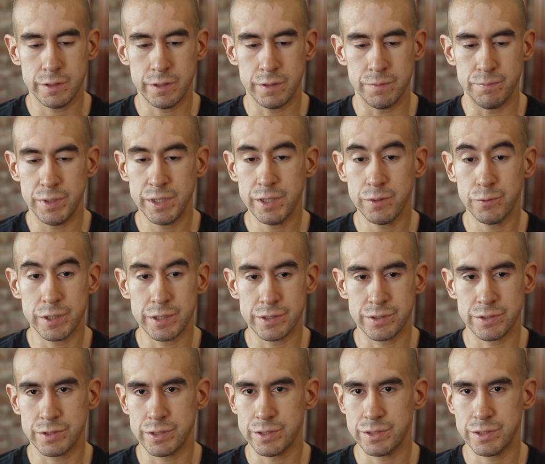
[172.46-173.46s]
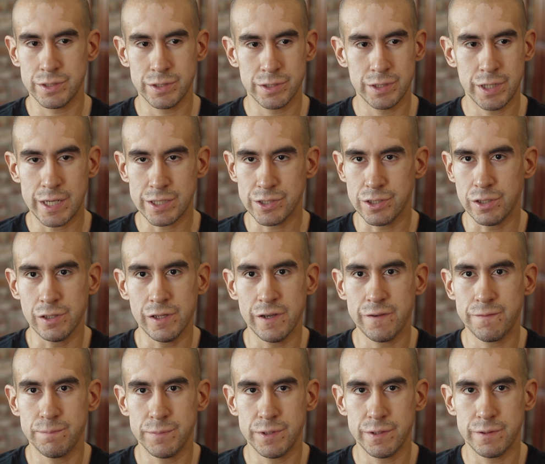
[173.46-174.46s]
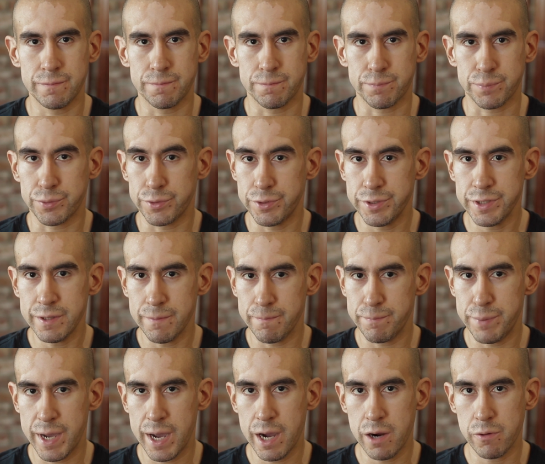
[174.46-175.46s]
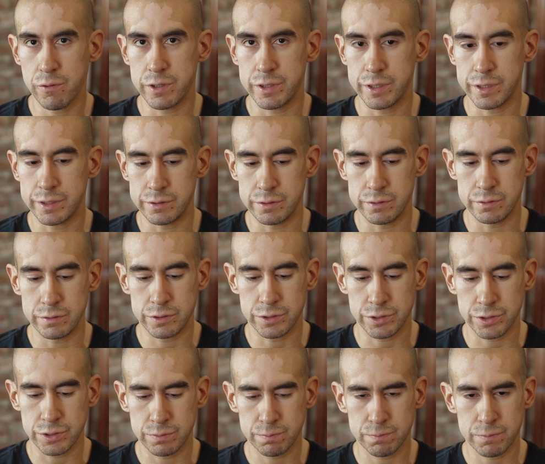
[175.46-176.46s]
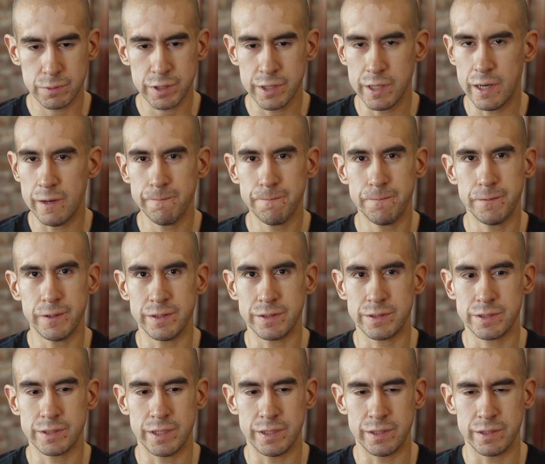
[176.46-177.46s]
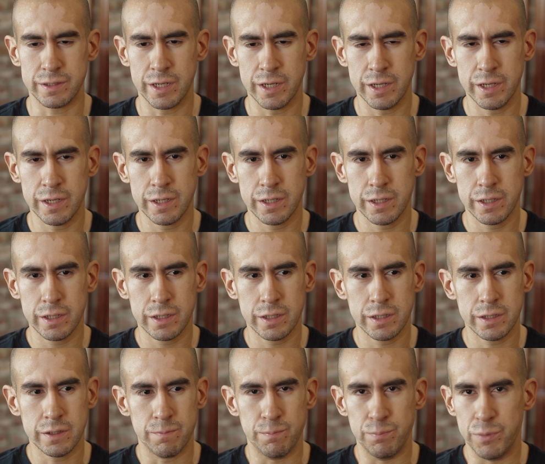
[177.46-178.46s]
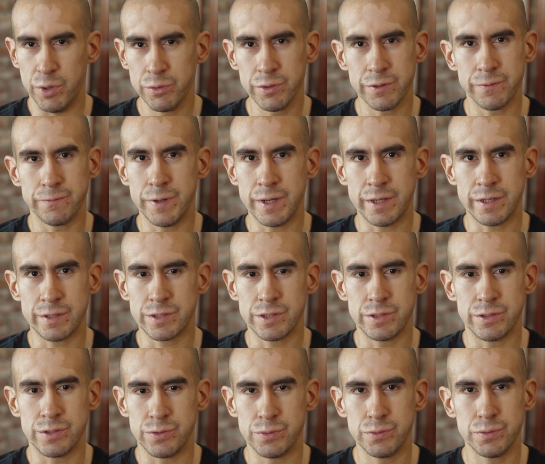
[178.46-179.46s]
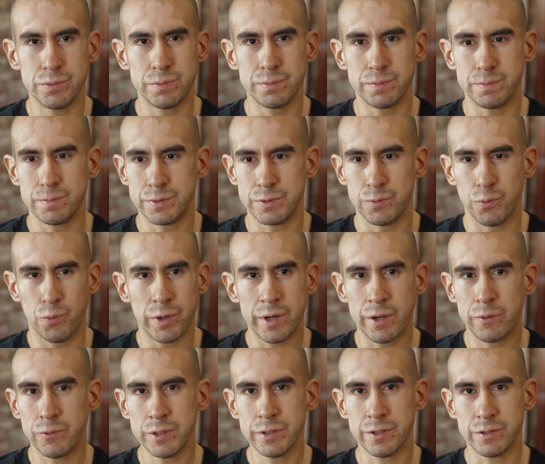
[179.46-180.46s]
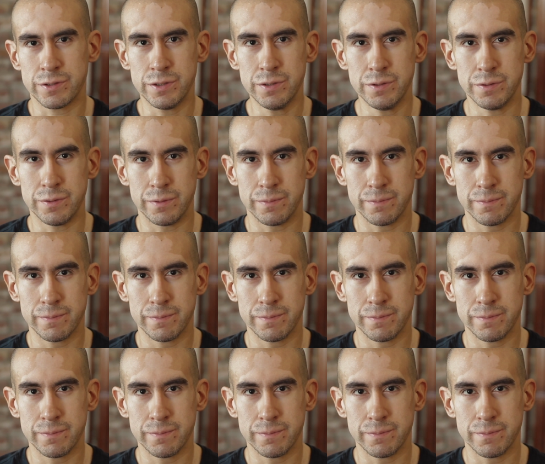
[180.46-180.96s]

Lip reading: In many ways, this has all left me pretty empowered and just confident and motivated to do what I want to do.